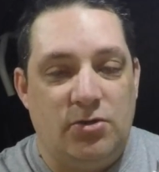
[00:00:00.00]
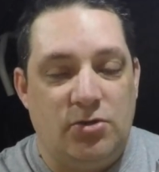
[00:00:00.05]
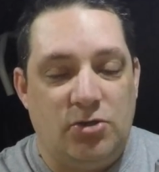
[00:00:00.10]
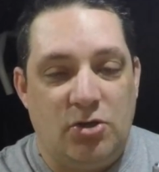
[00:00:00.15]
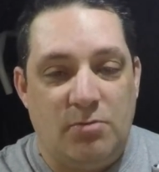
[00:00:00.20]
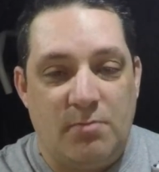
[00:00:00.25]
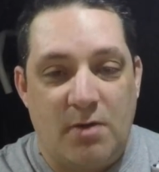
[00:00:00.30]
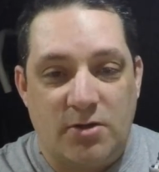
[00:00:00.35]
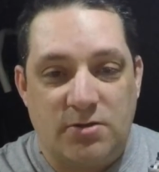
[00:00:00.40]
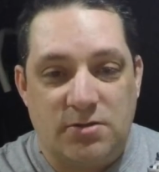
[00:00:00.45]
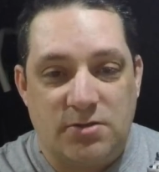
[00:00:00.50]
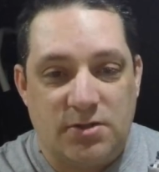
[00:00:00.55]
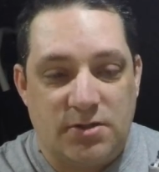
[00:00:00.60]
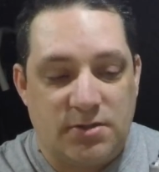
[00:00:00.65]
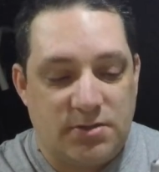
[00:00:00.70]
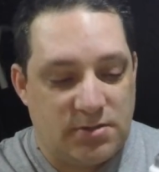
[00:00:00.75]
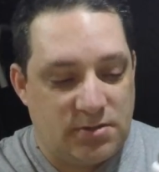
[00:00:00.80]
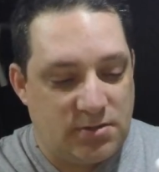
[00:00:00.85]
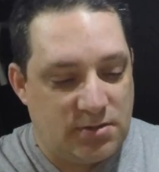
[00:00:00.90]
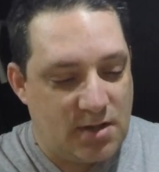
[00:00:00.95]
new
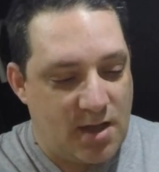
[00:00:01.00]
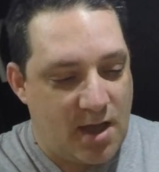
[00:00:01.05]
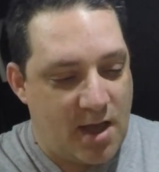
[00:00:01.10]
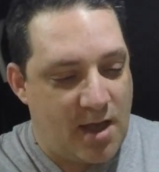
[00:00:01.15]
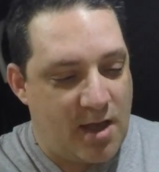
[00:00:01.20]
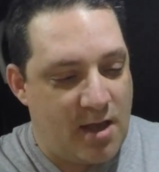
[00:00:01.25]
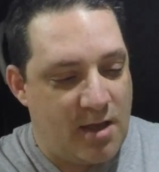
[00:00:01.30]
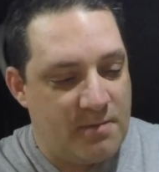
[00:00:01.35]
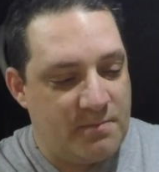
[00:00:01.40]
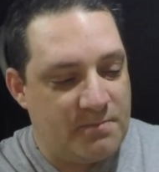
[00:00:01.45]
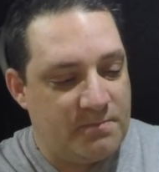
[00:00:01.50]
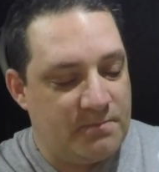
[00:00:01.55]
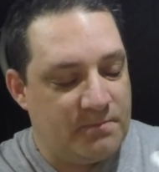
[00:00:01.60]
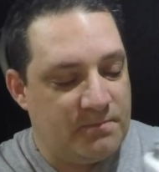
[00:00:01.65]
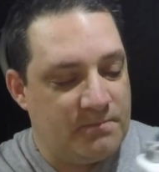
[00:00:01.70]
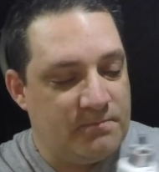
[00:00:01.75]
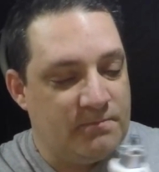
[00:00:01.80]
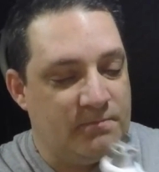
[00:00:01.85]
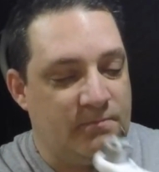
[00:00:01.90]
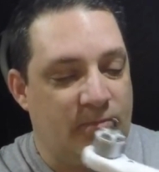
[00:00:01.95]
motors,
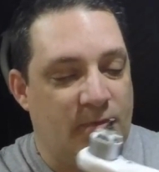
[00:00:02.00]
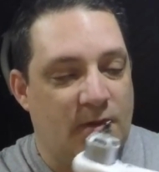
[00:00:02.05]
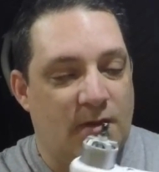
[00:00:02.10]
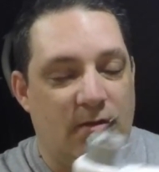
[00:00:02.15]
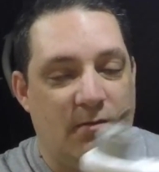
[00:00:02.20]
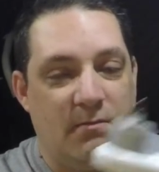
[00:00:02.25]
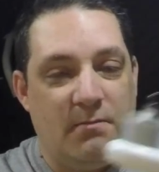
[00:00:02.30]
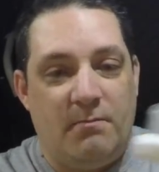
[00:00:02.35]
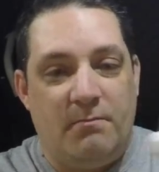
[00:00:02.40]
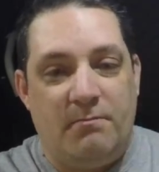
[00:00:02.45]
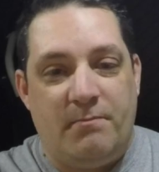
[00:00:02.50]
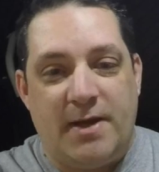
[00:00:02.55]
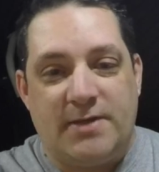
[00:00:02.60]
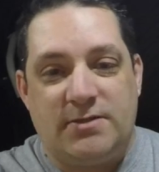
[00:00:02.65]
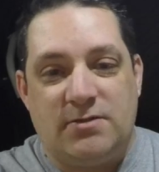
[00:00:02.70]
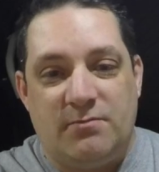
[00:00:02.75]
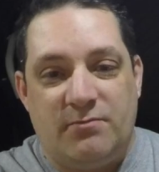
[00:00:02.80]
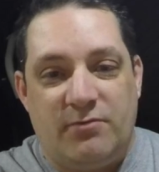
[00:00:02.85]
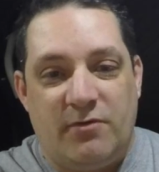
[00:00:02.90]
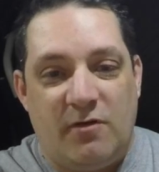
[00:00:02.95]

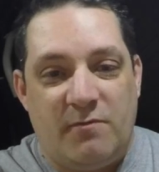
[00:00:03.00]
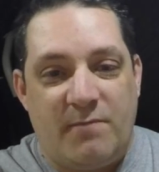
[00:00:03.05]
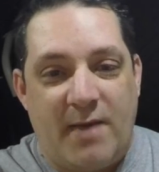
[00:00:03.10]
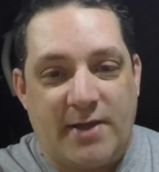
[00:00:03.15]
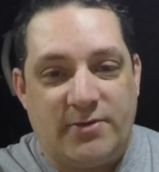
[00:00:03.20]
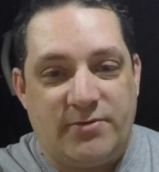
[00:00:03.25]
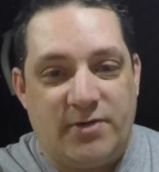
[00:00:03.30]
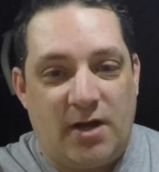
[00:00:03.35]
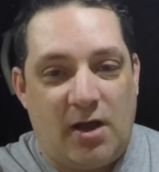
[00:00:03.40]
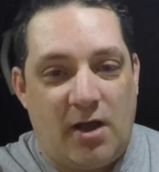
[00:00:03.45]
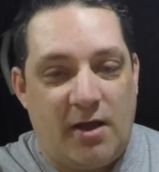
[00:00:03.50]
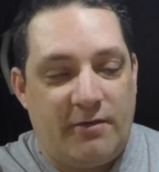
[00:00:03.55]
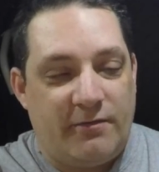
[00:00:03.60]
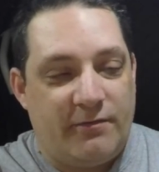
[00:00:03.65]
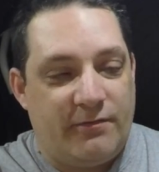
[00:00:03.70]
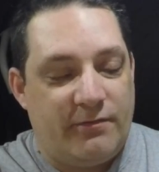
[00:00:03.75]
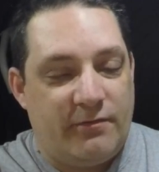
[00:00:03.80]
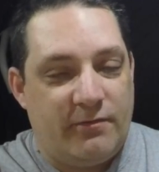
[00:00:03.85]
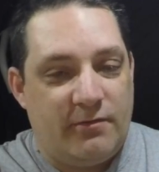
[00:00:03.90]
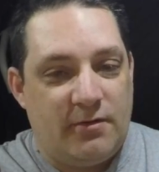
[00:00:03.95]
better improved battery
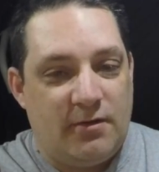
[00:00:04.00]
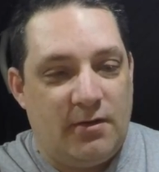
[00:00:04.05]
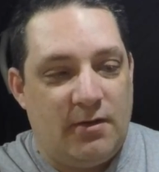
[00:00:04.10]
life,